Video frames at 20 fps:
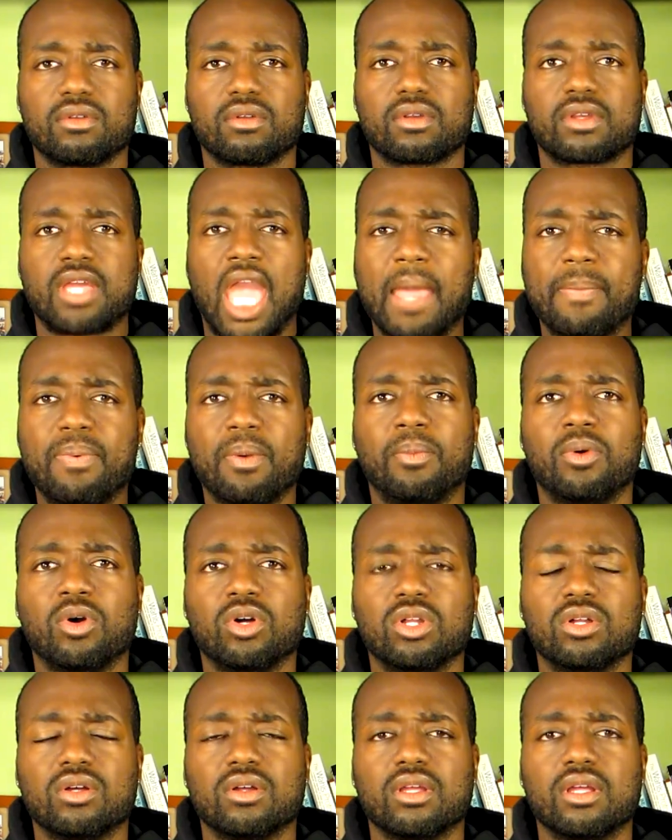
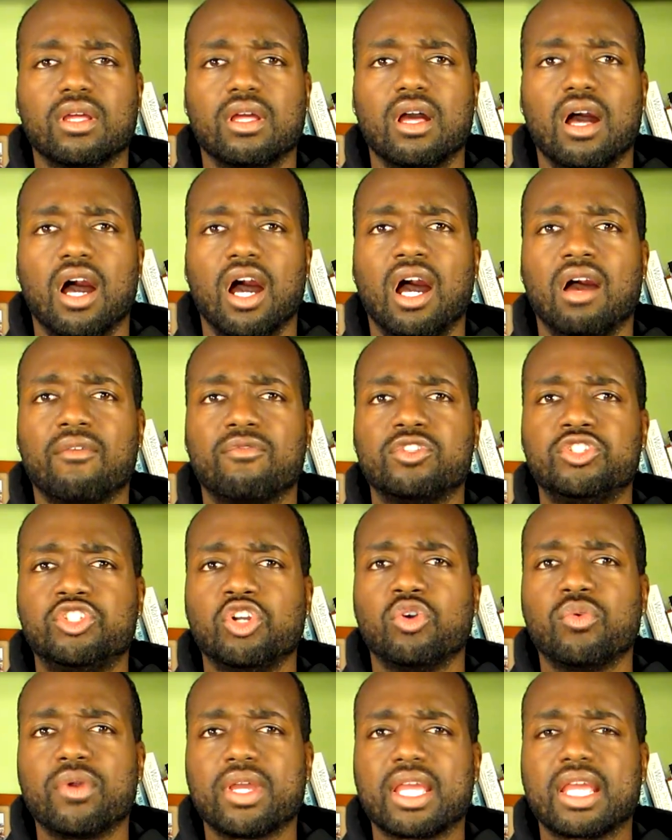capable of
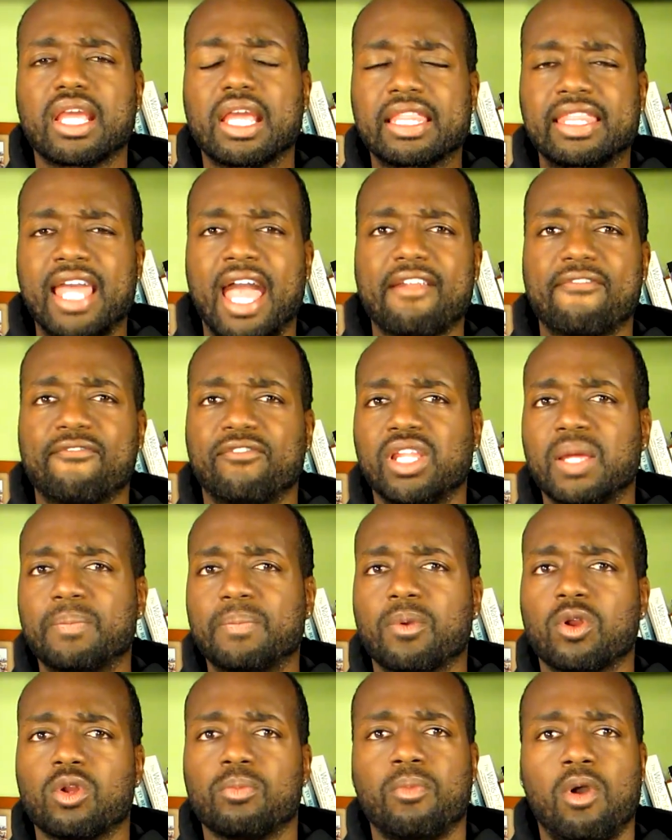doing that
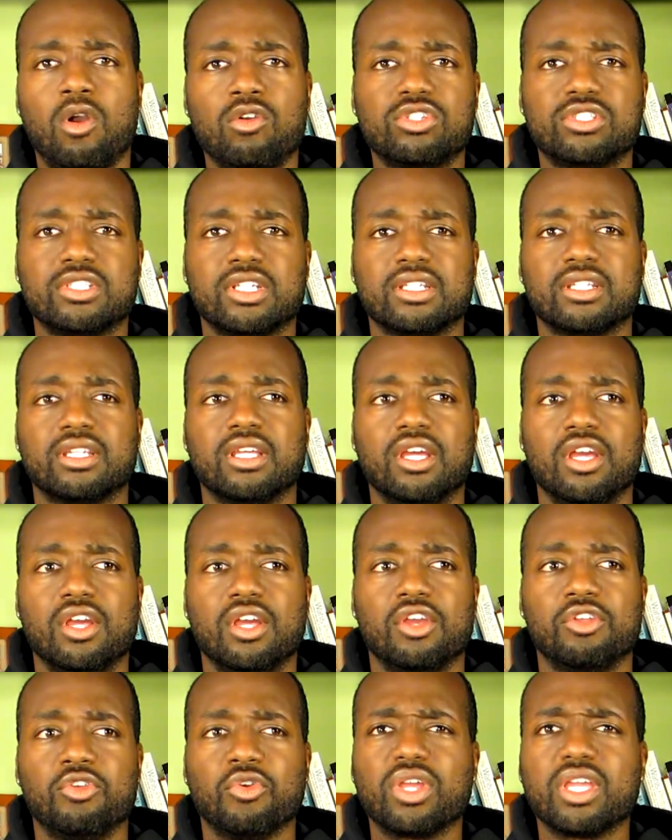flipper motion,
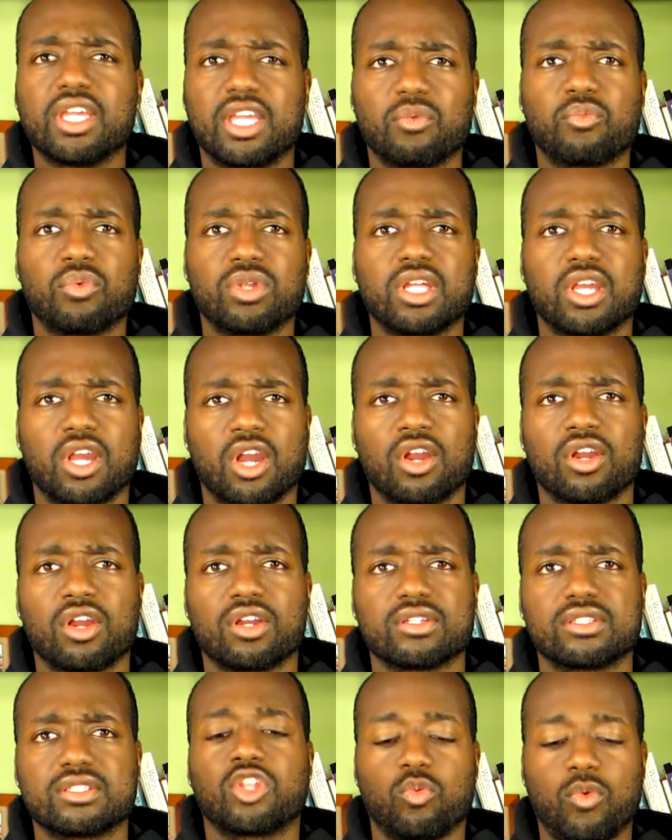you can get really
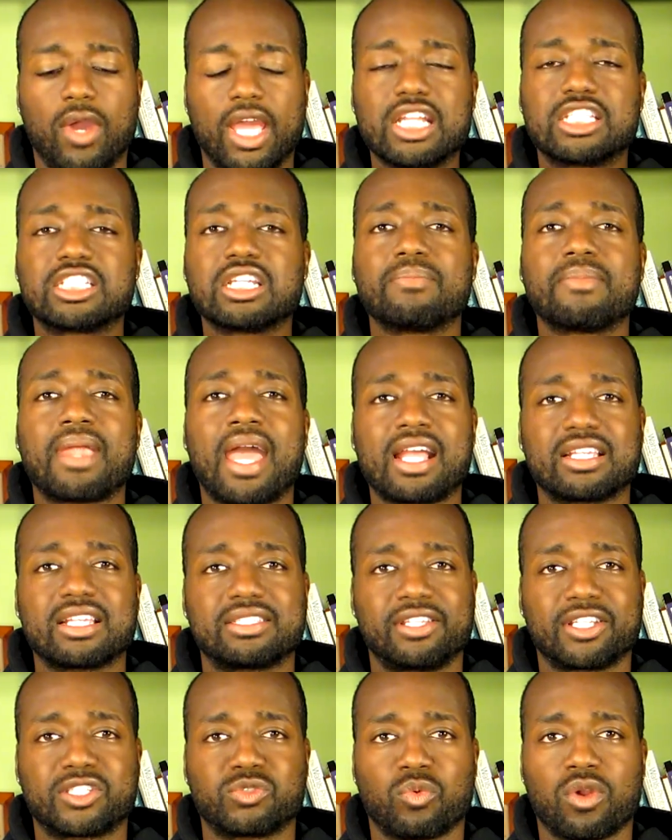hurt. So the way
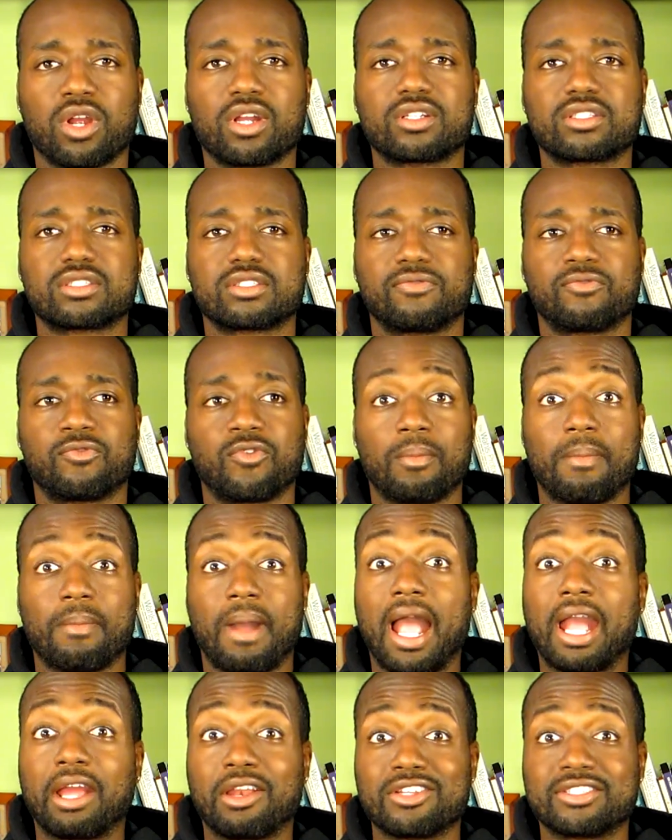gymnastics works, from
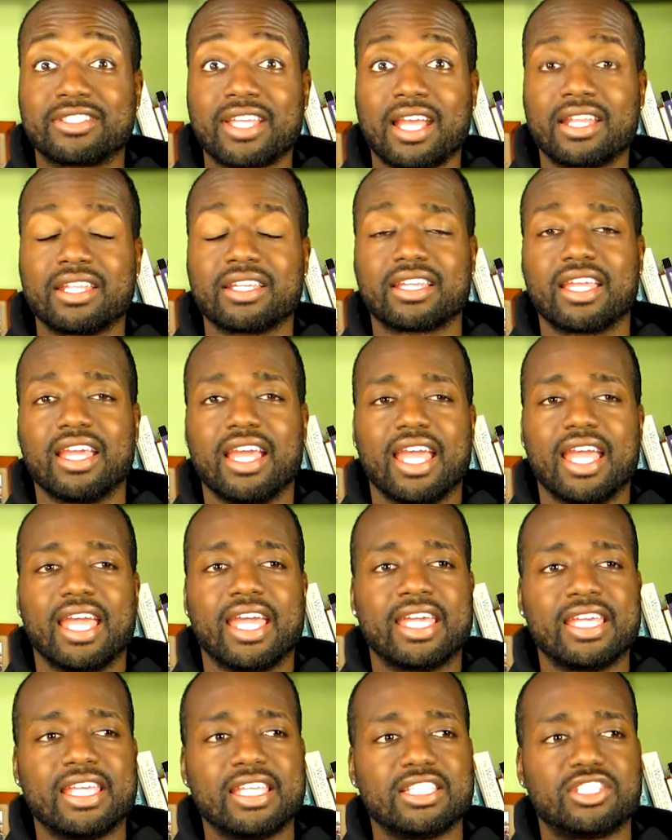my understanding,
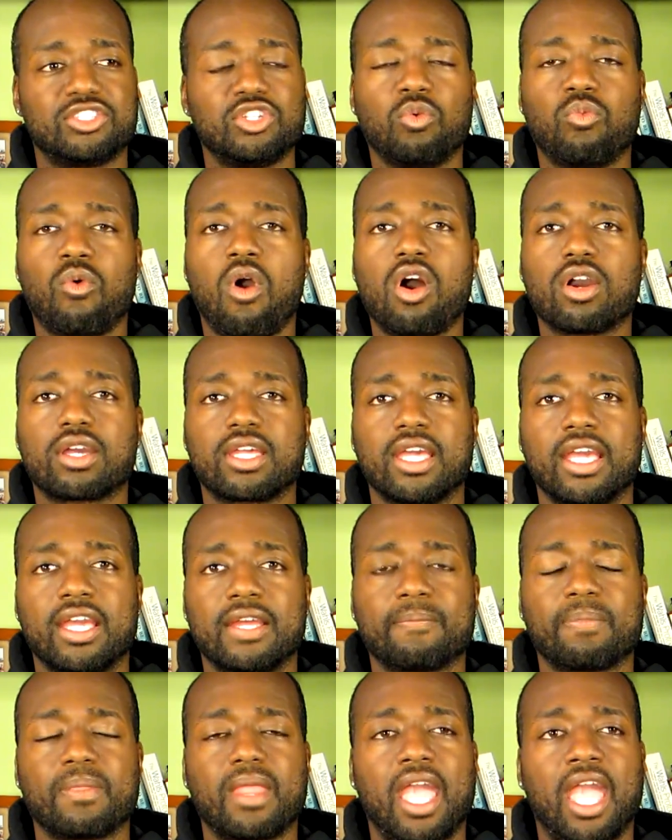is you walk
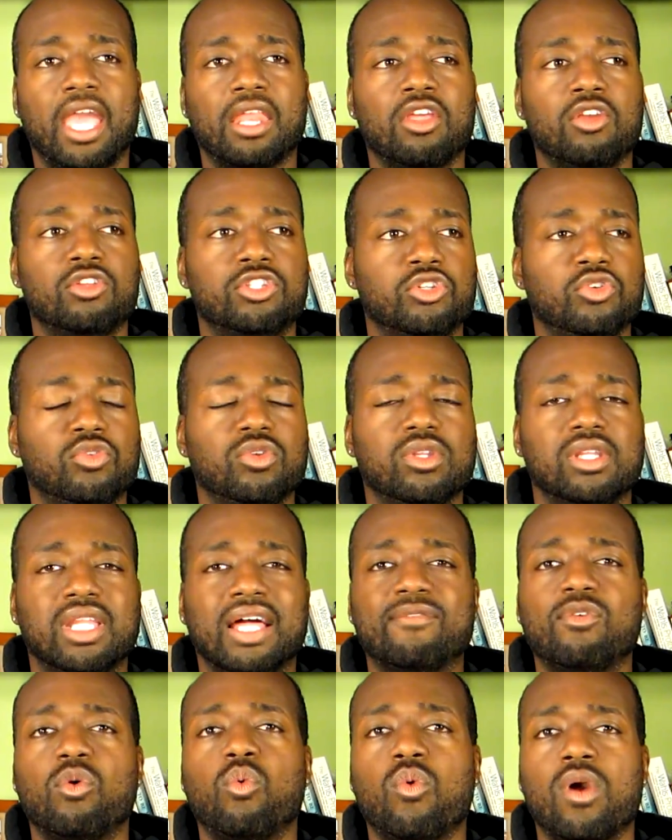in and you do
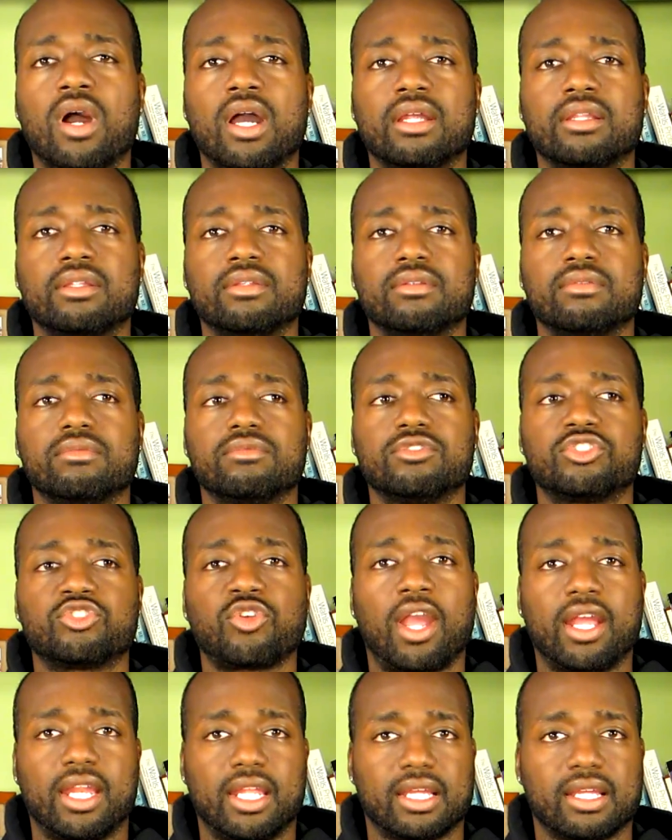level one
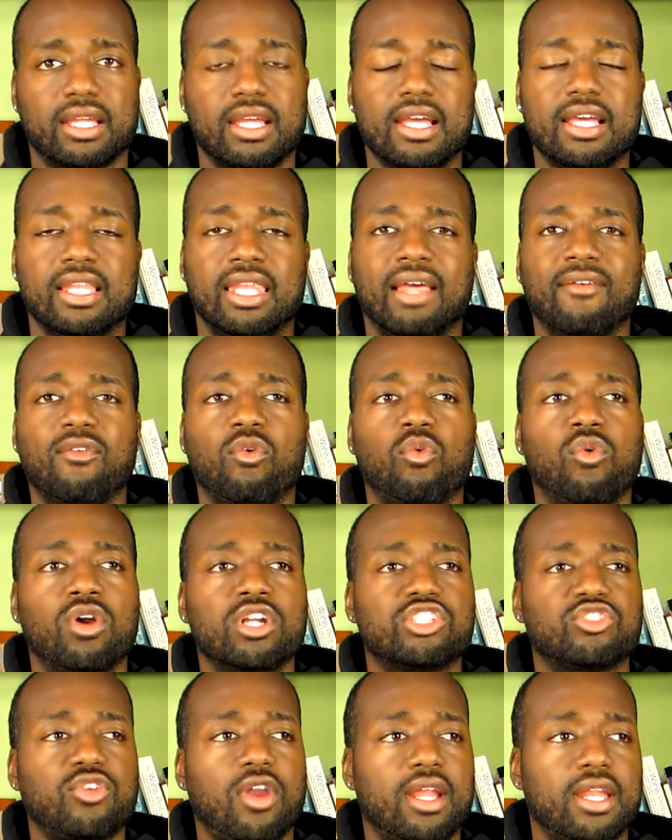training. Level
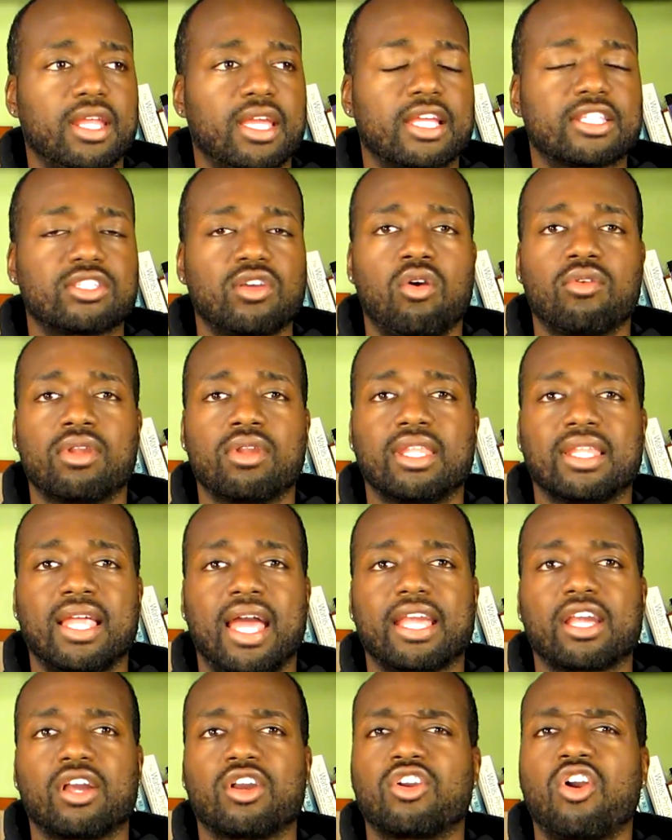one training is only
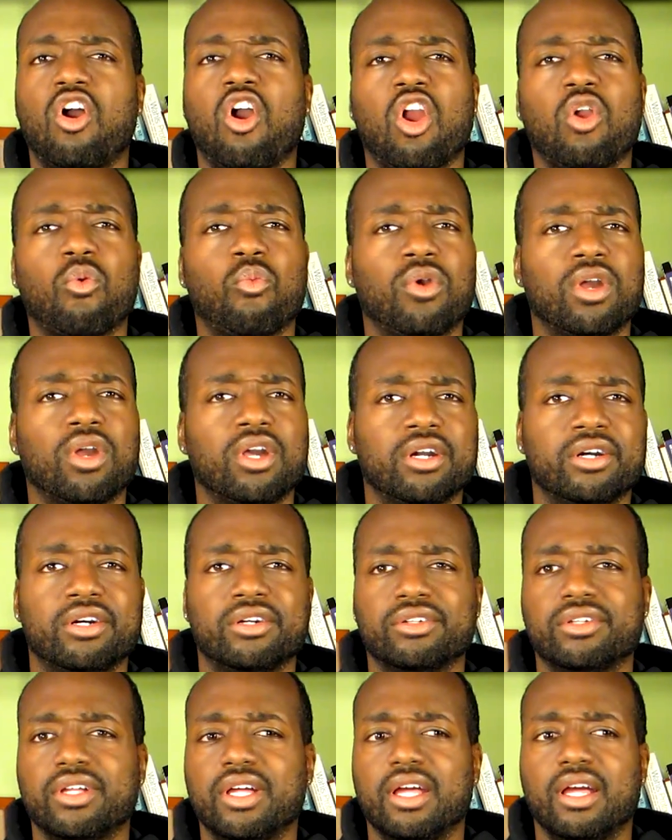like a
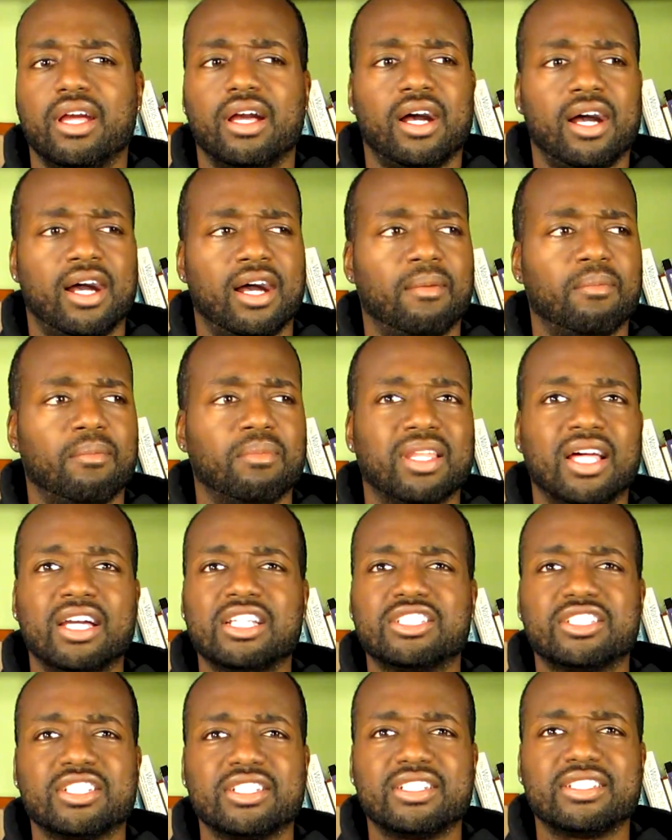cartwheel,
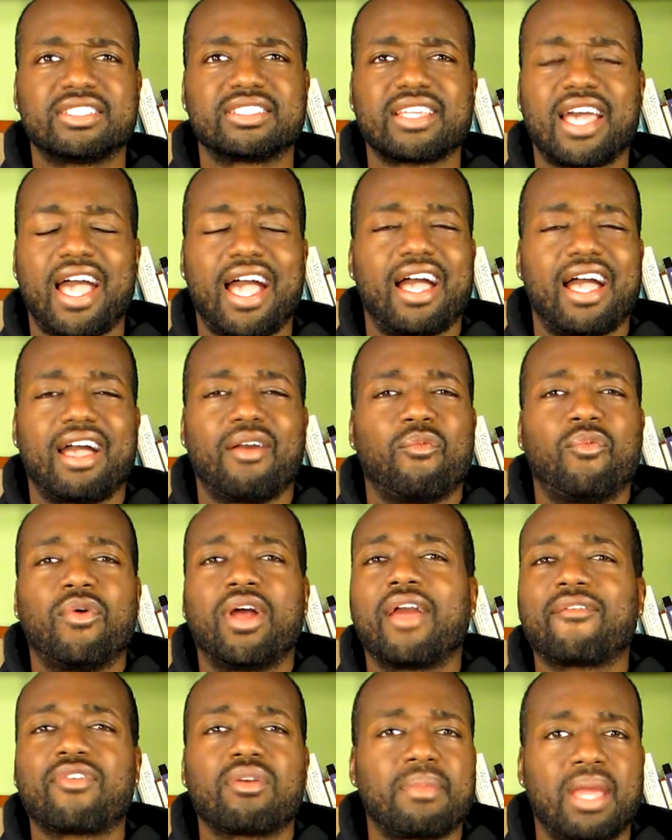lunges,
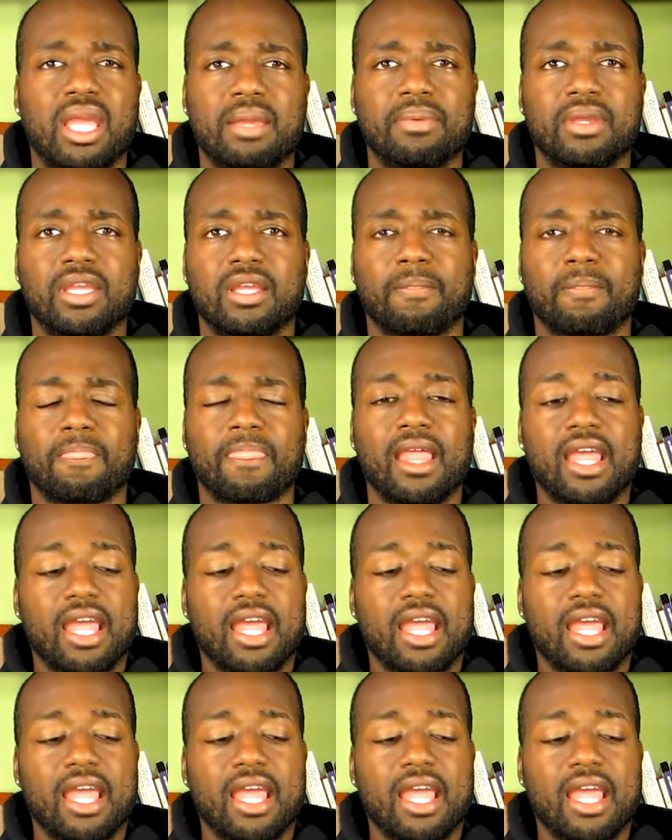whatever it may be.